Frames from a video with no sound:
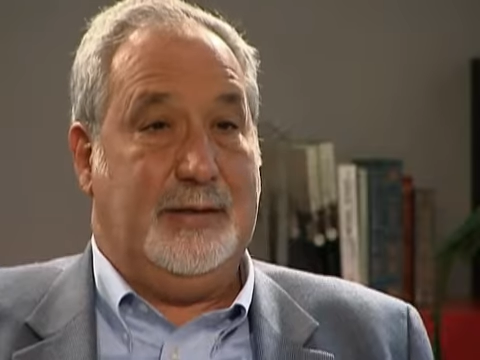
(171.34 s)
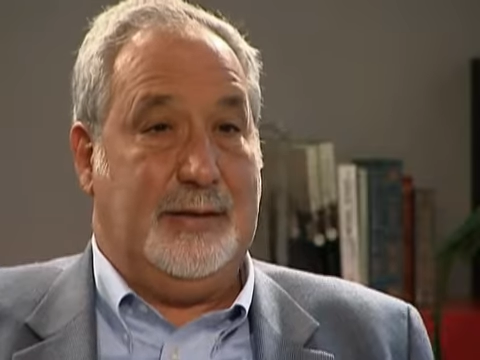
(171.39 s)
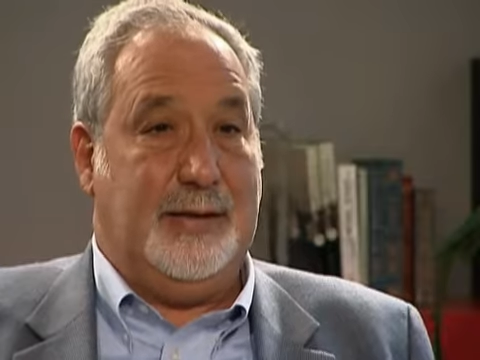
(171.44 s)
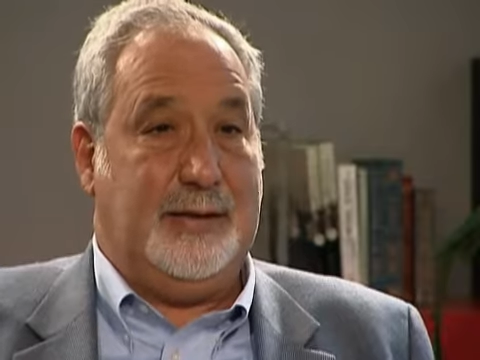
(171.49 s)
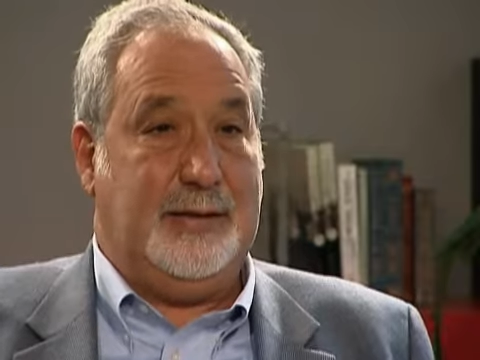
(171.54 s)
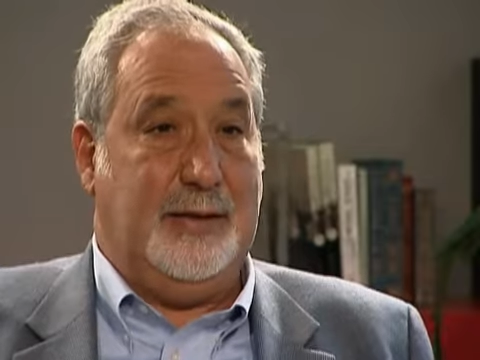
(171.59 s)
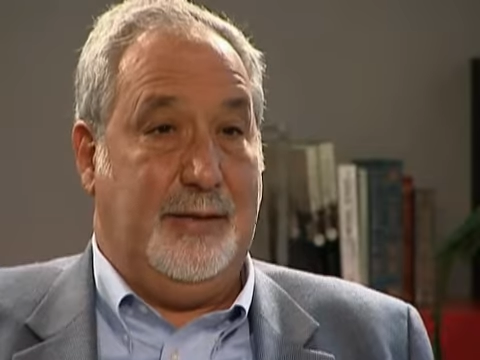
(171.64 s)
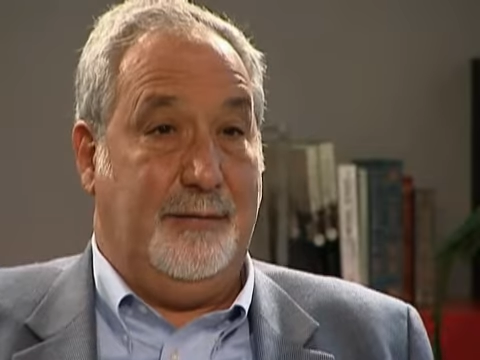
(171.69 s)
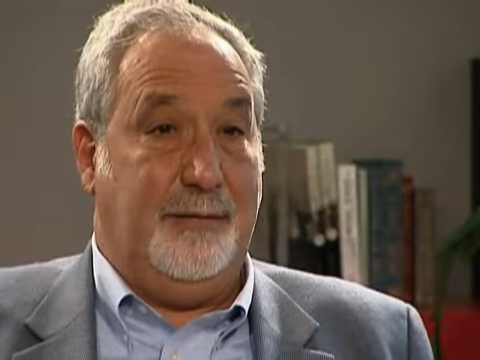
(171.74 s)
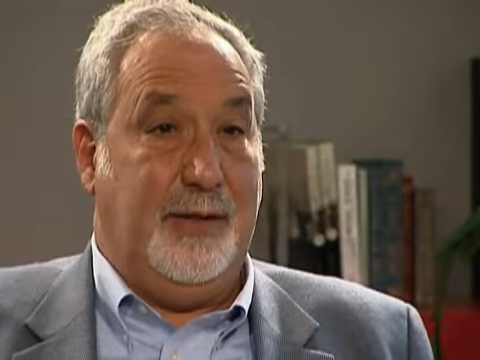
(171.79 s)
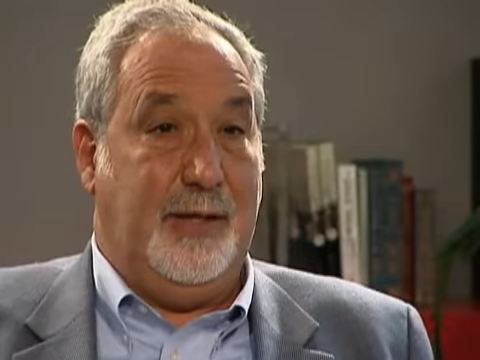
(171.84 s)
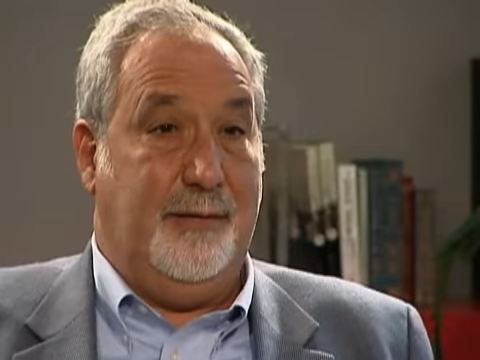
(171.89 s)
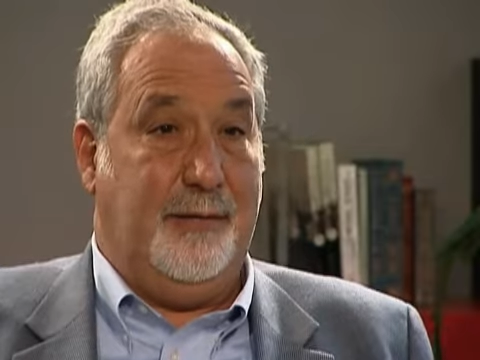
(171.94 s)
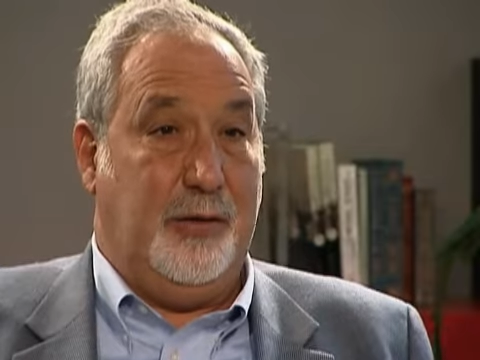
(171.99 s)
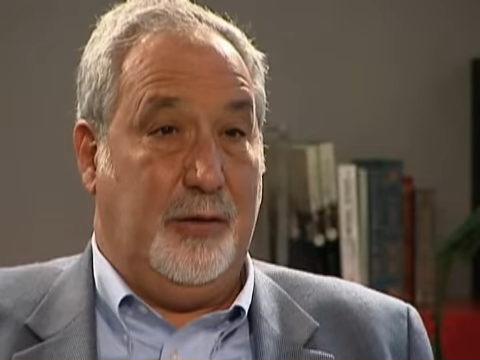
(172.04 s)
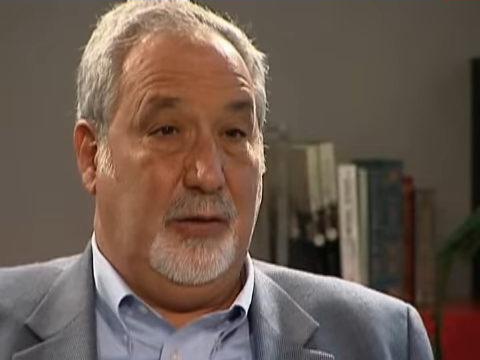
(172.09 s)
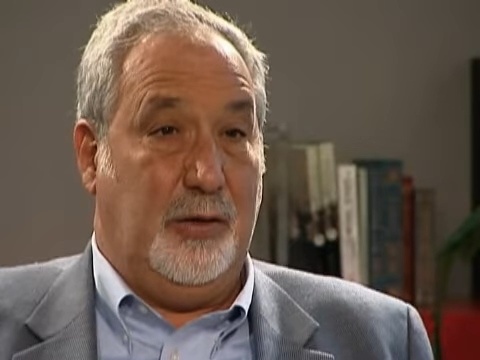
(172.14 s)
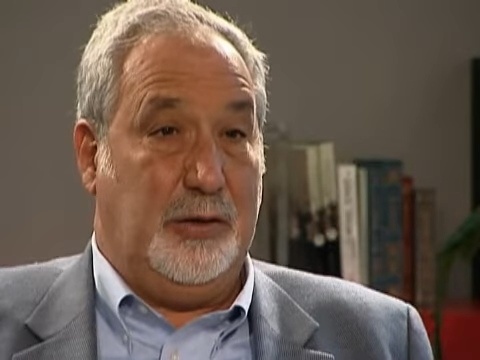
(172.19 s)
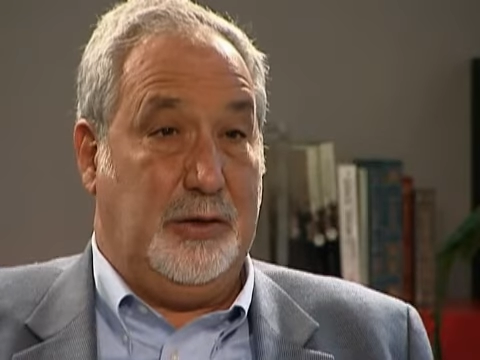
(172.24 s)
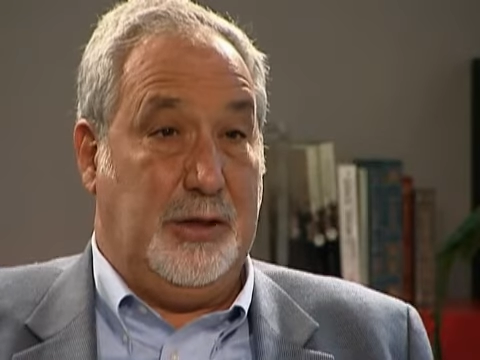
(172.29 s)
to
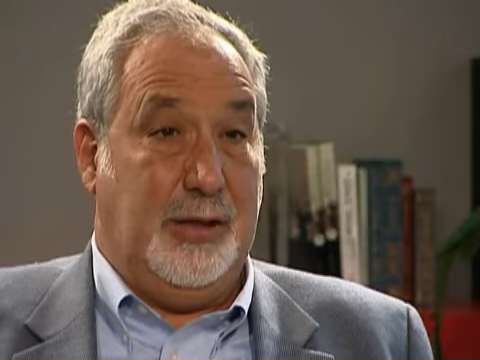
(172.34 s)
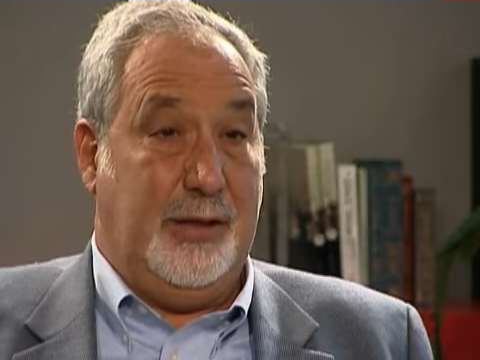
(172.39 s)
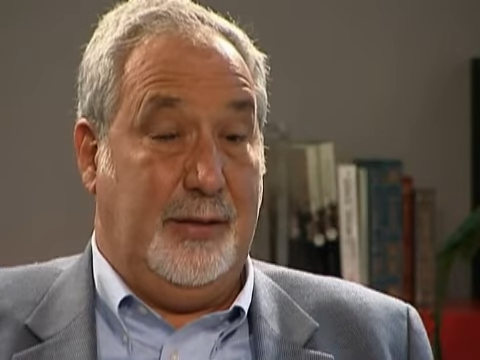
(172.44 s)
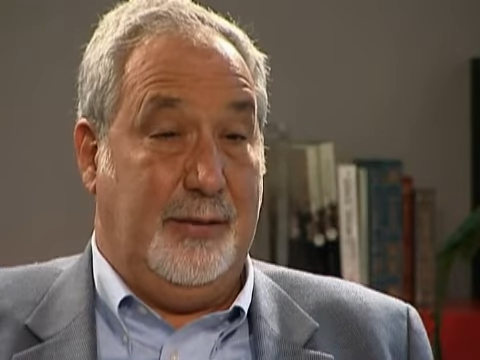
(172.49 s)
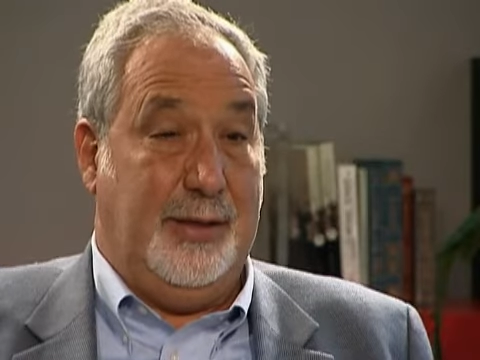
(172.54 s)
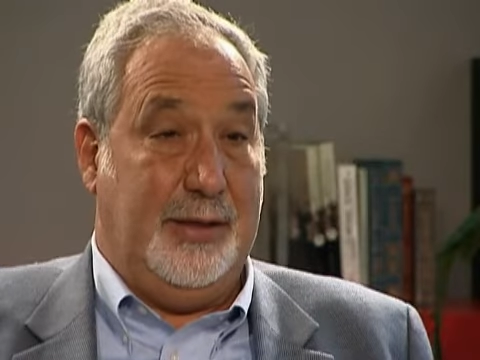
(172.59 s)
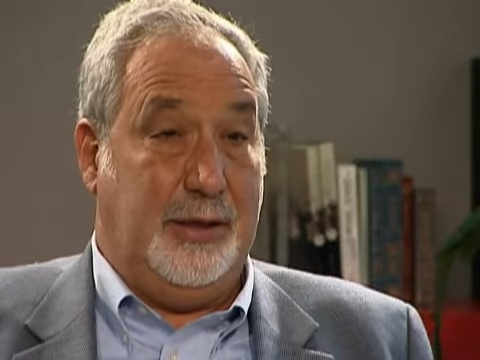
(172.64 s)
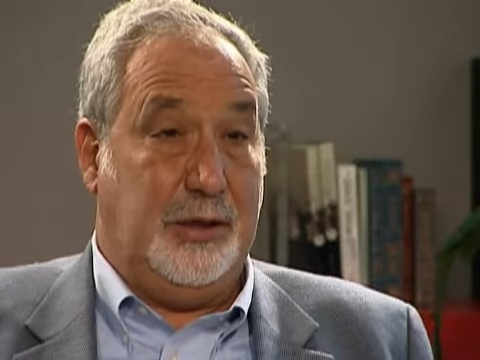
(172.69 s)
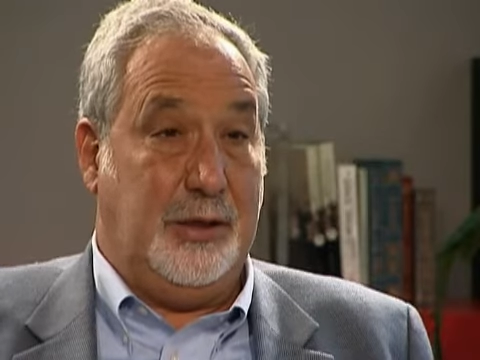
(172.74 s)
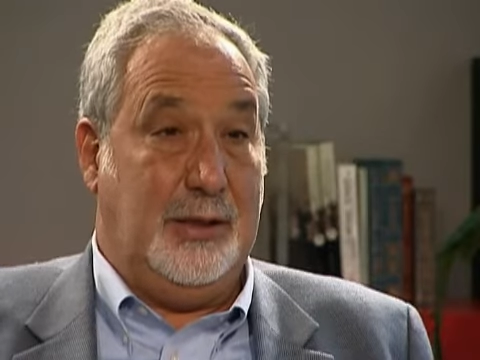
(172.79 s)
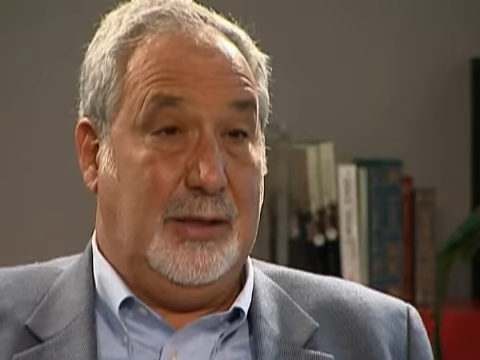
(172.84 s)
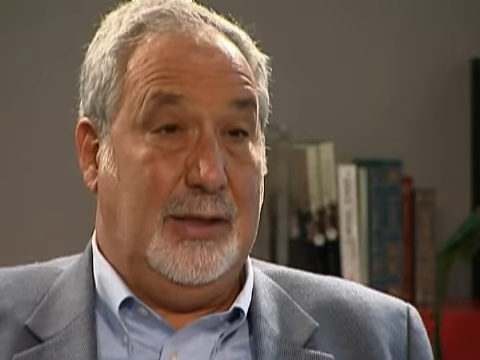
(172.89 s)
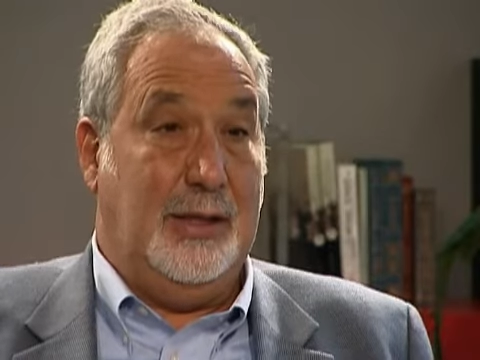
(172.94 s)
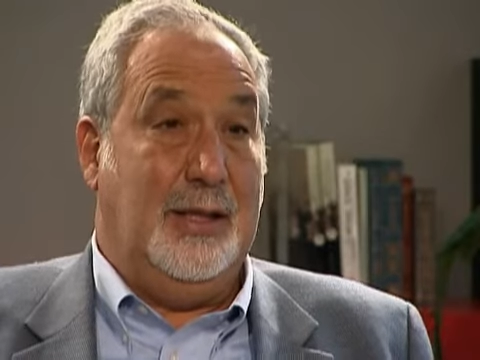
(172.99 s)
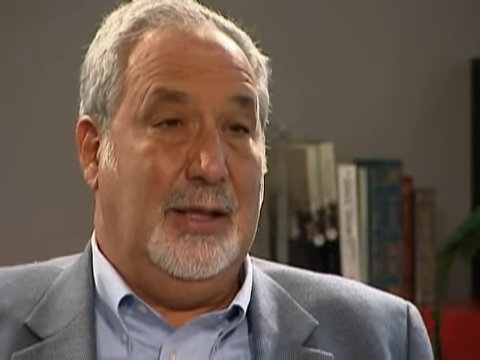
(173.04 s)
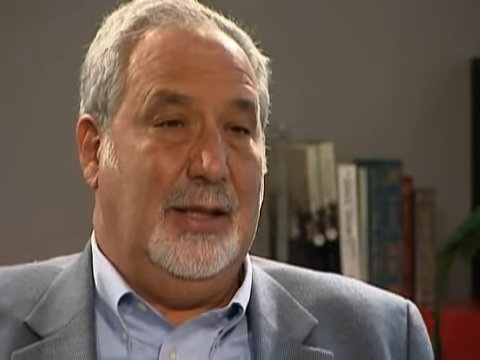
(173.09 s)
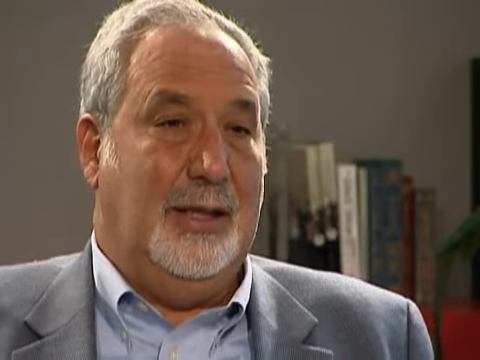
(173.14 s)
65-year-old generation.